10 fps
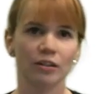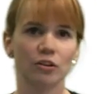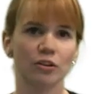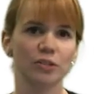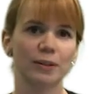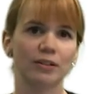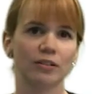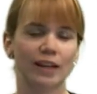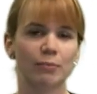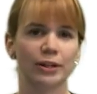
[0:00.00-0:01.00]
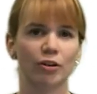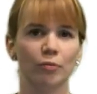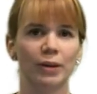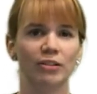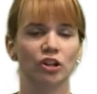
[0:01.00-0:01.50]
The Norris Medical Library
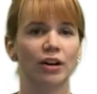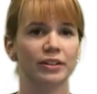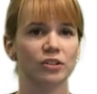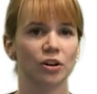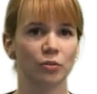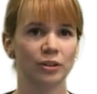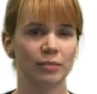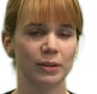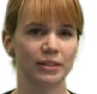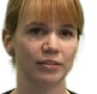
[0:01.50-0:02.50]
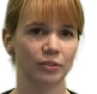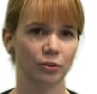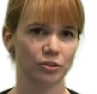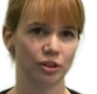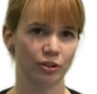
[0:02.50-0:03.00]
homepage on its own can be a
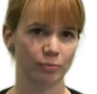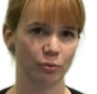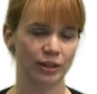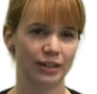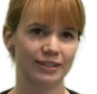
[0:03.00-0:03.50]
difficult starting point,